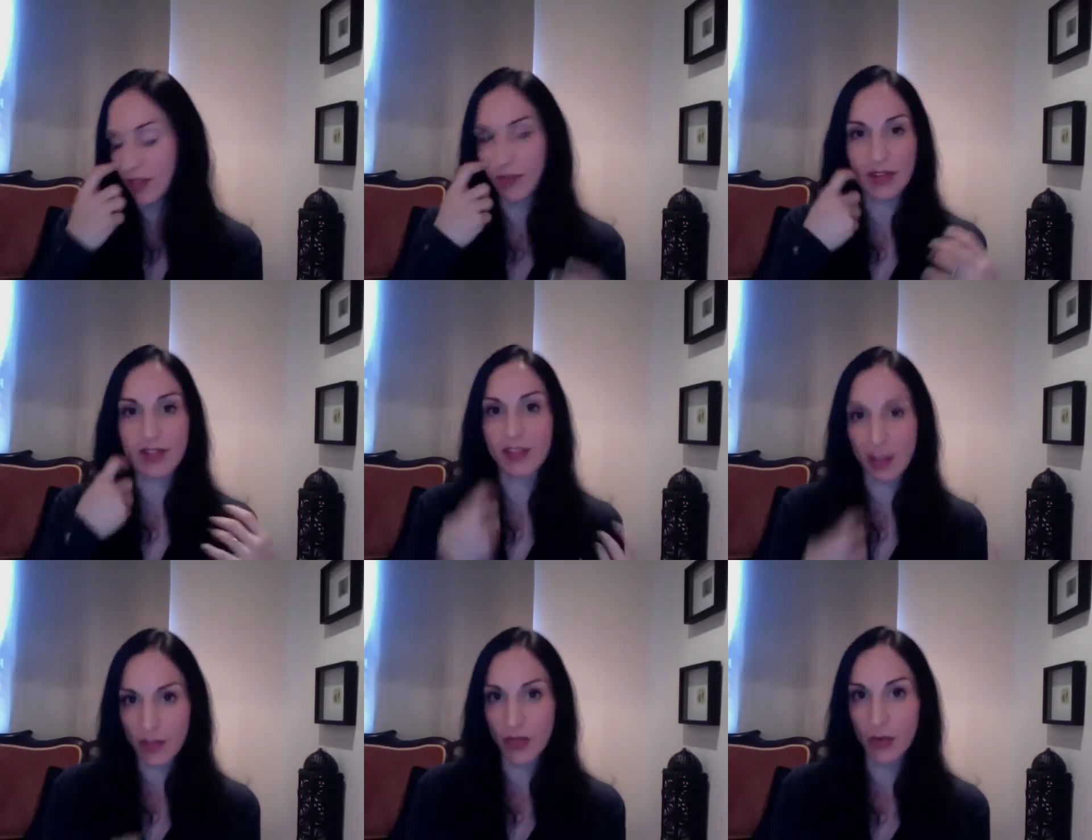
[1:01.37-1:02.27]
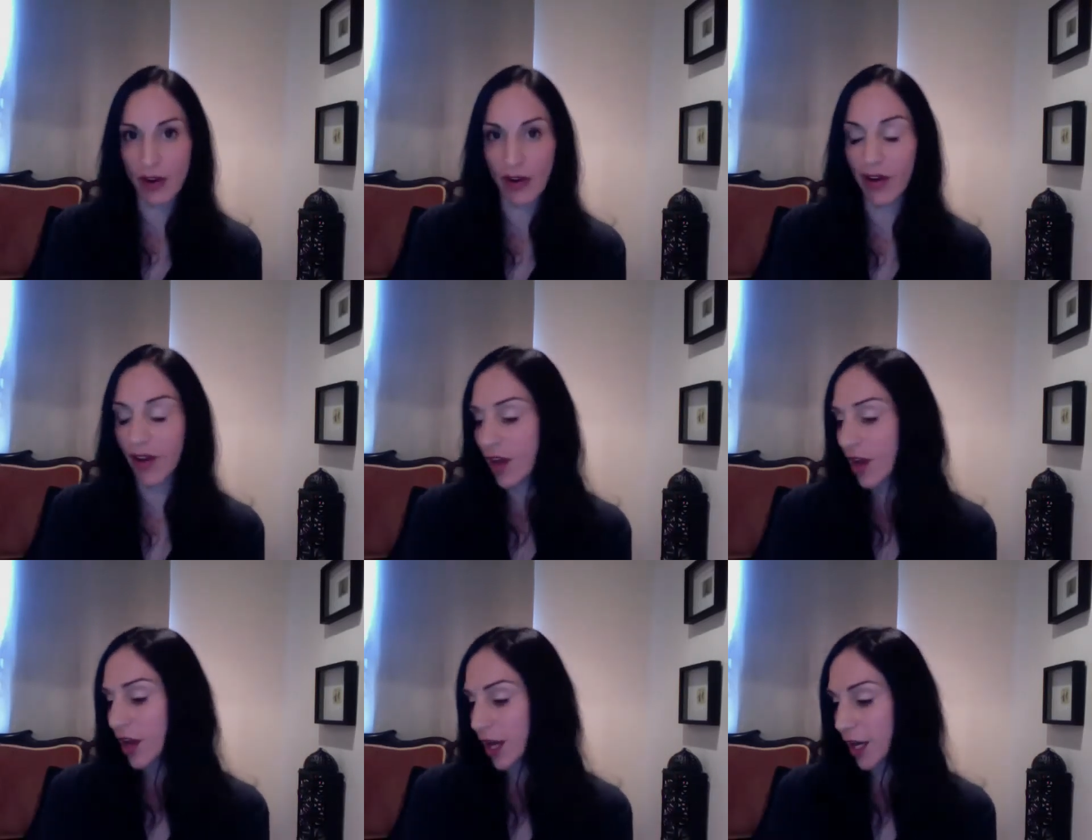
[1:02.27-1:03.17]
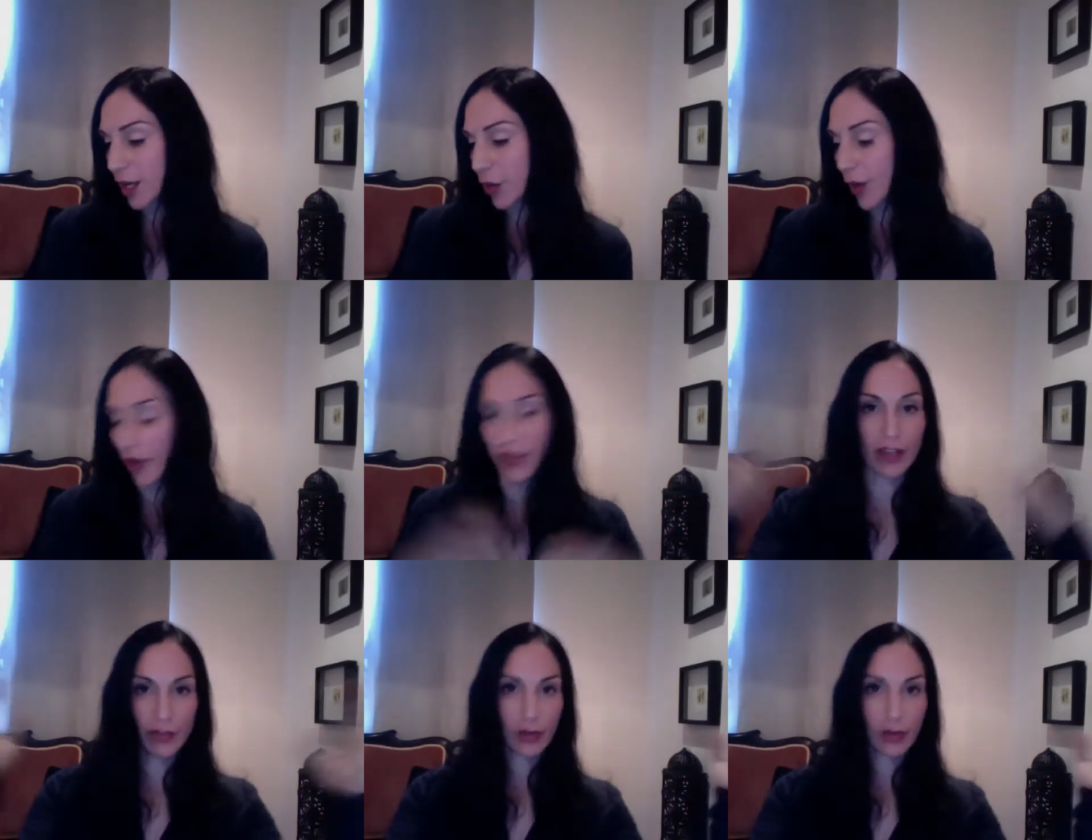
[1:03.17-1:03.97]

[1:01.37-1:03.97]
They're very safe to wear. Well, they give